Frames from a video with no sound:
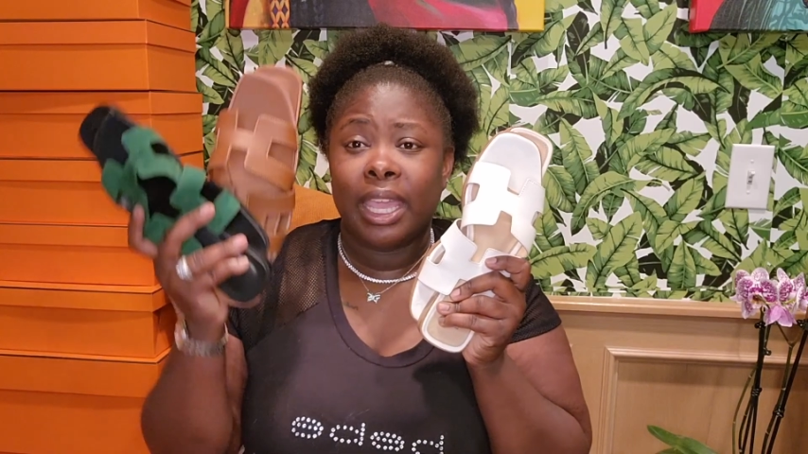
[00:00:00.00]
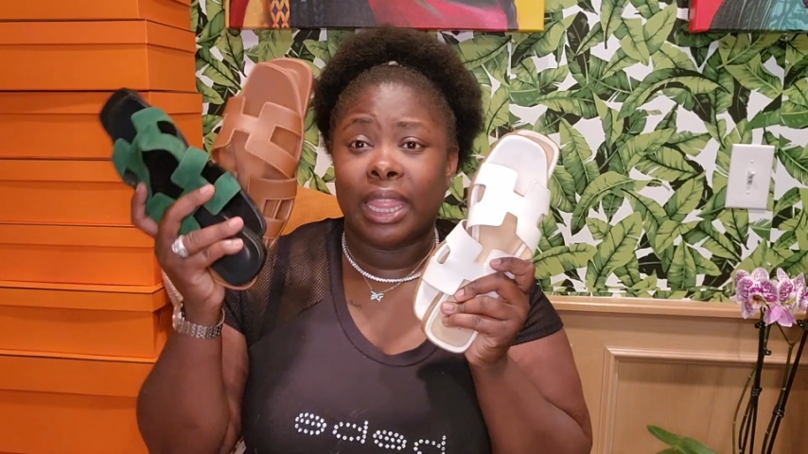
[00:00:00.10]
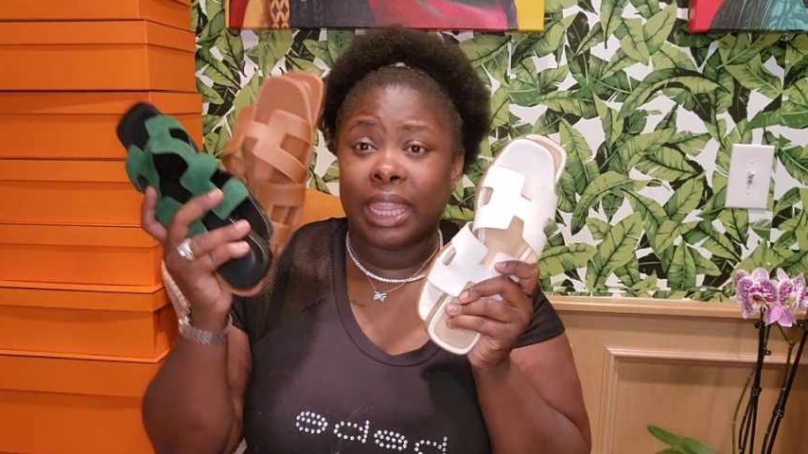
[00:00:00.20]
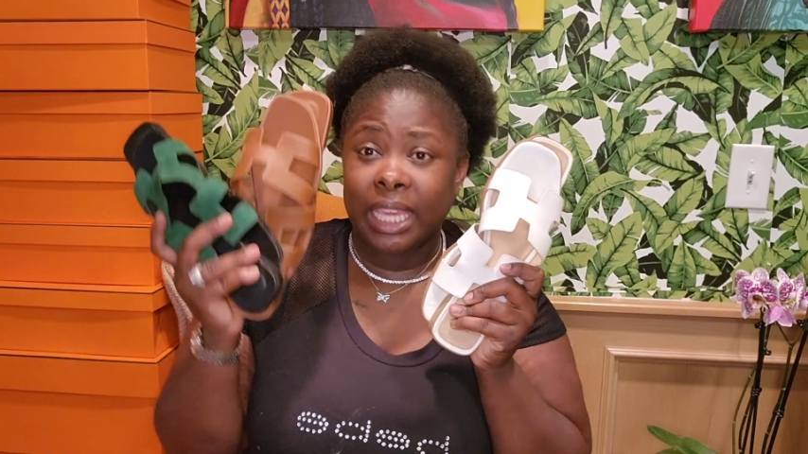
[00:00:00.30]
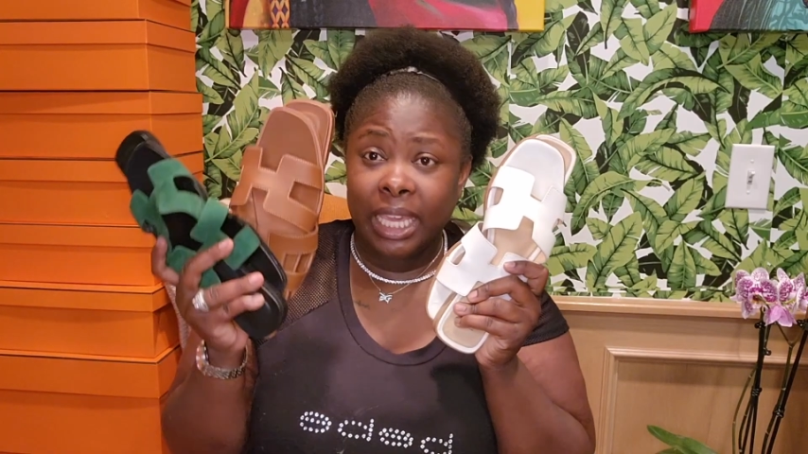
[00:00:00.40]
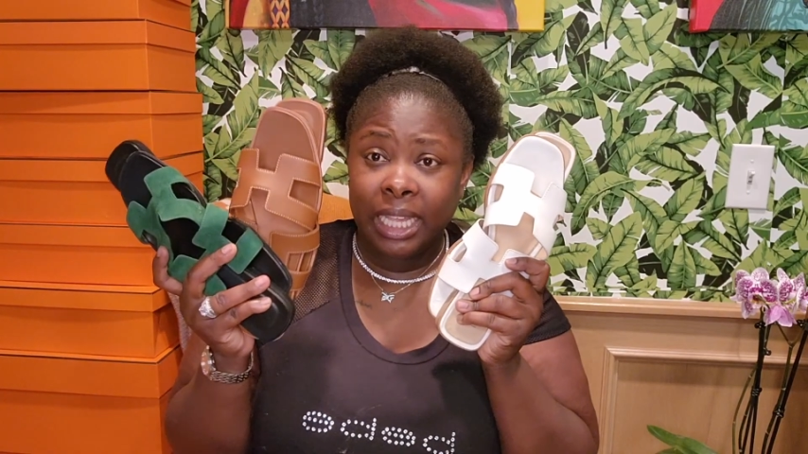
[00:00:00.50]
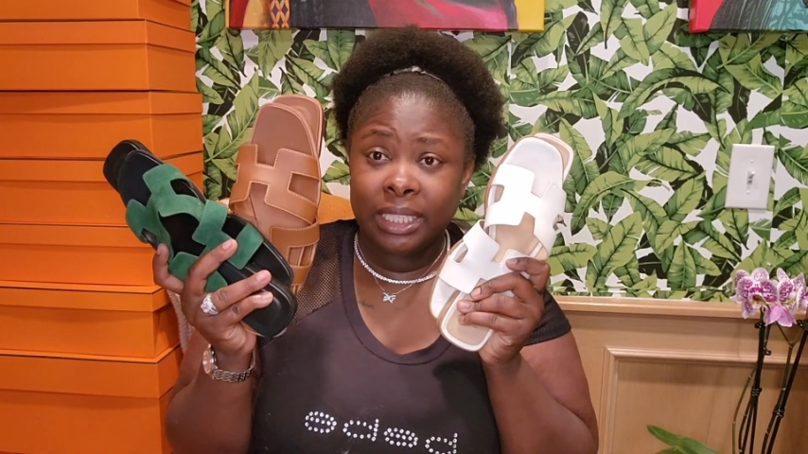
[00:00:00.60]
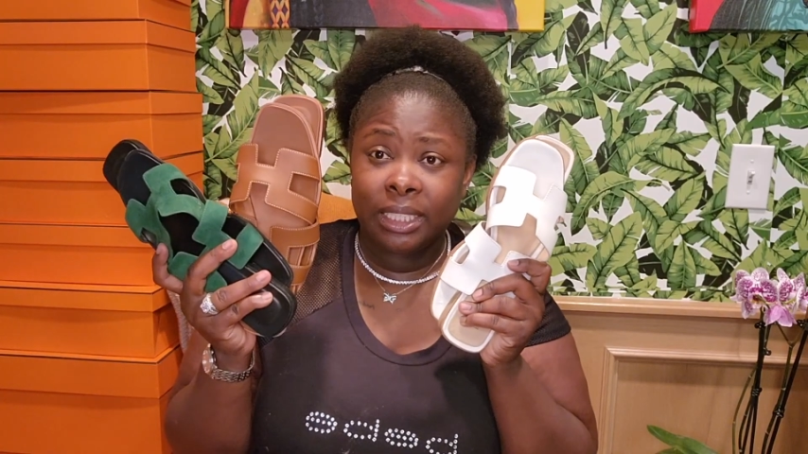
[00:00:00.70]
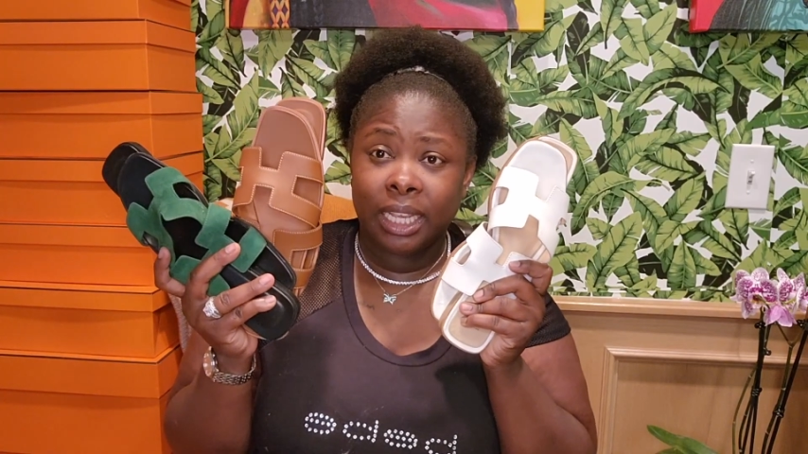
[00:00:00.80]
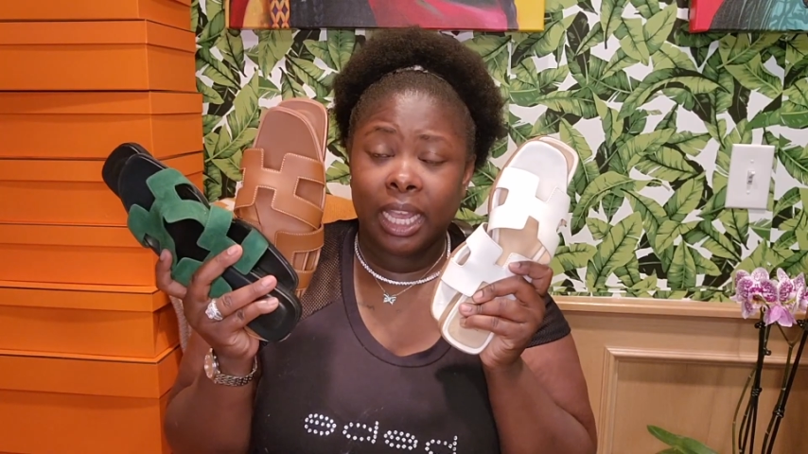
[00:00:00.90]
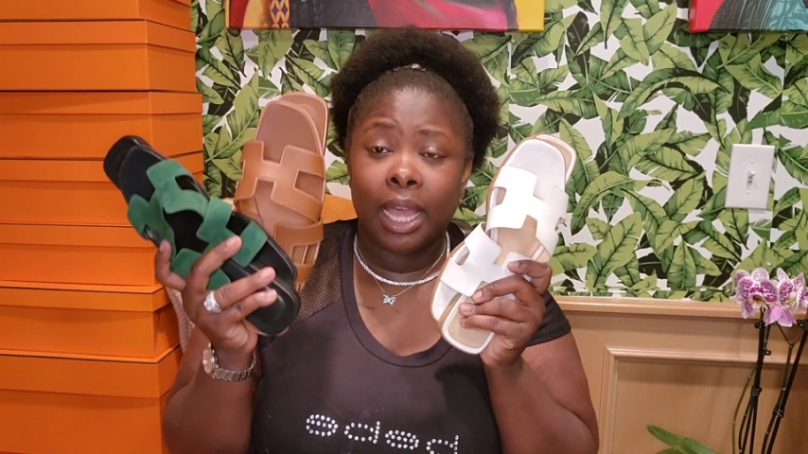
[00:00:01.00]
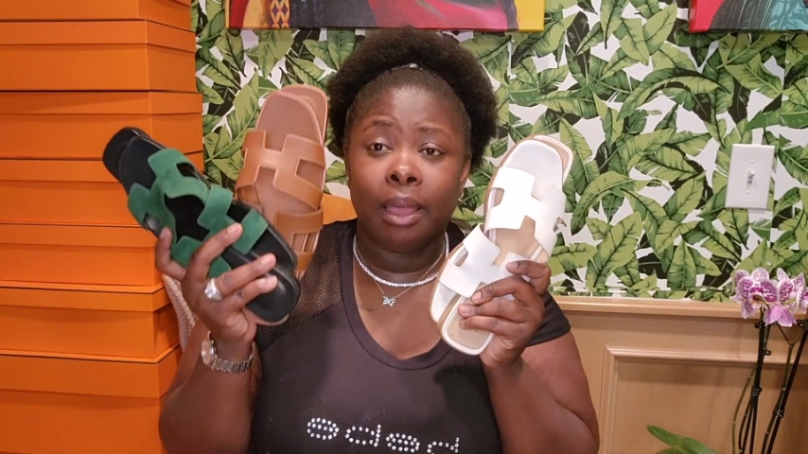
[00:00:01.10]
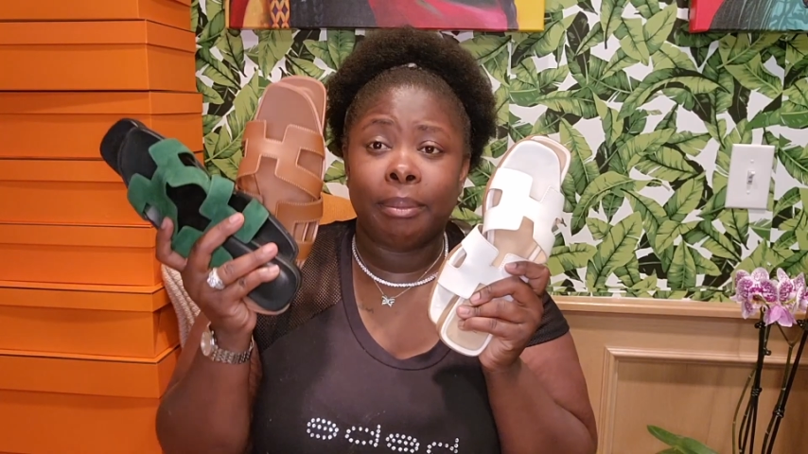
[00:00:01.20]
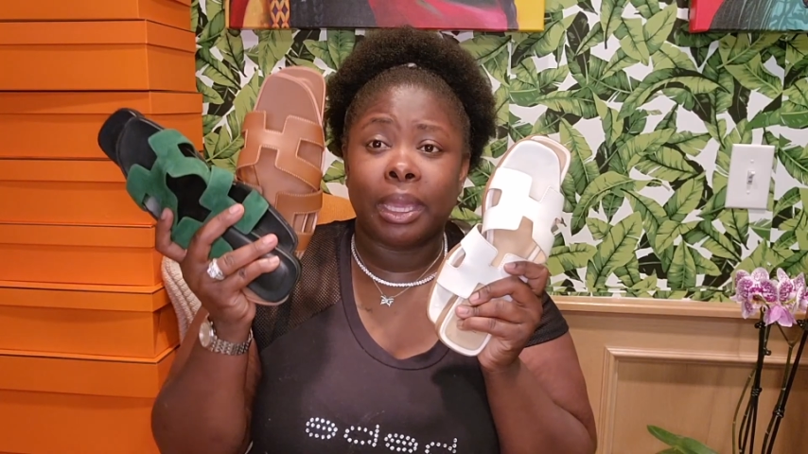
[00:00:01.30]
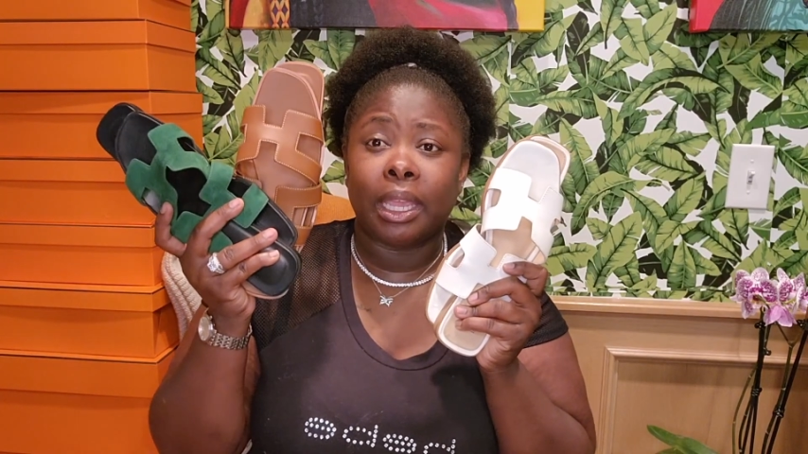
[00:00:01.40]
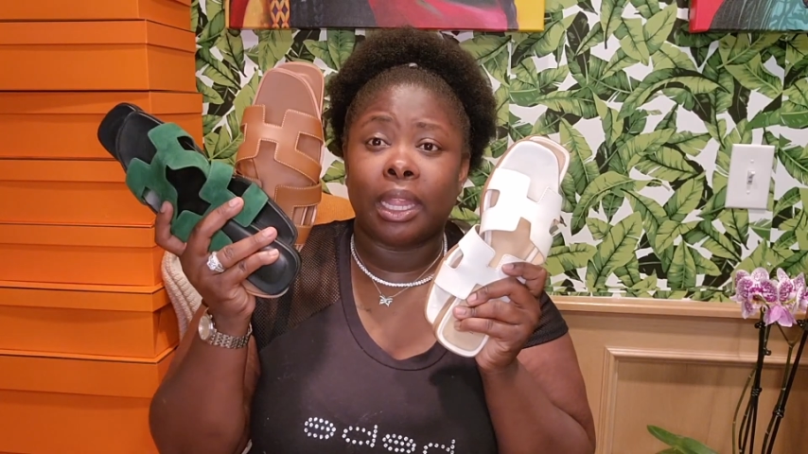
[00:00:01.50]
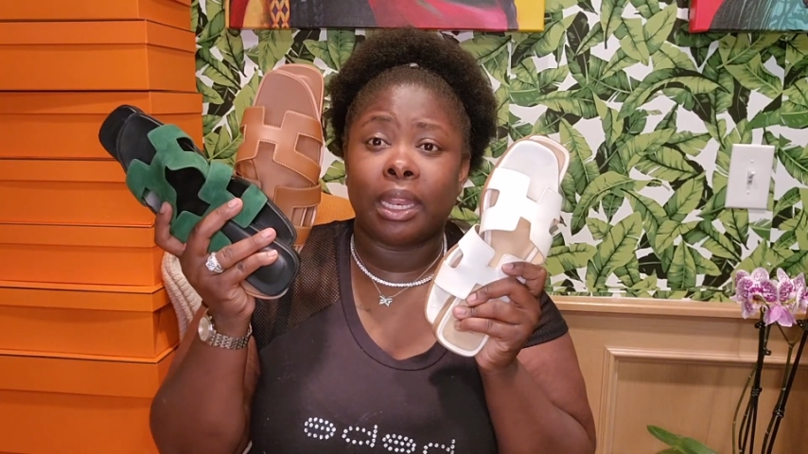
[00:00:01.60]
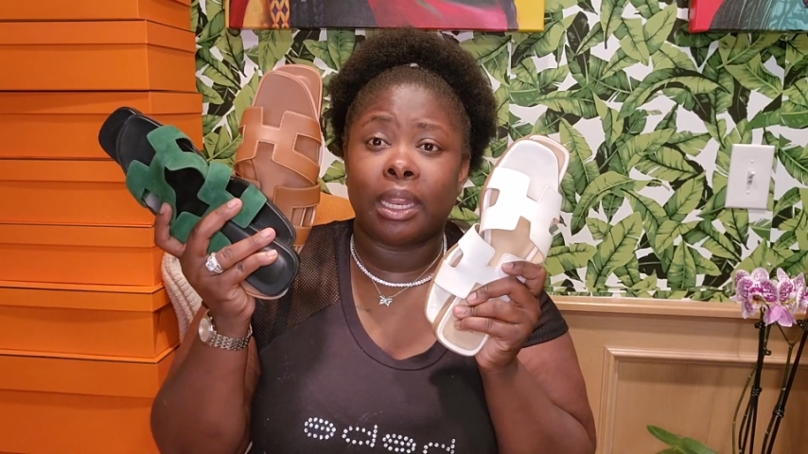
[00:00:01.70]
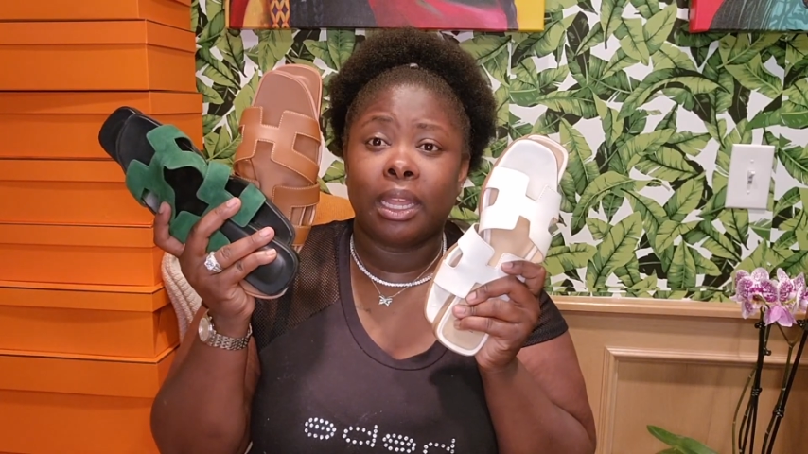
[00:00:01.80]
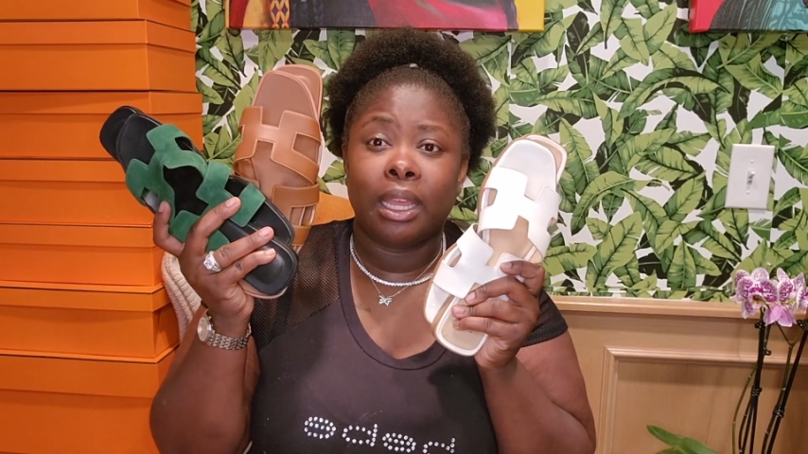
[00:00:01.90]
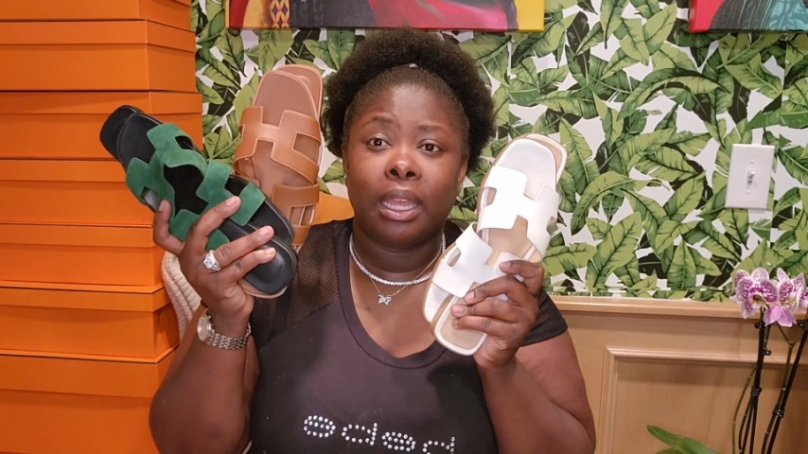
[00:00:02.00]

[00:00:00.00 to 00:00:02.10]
These come in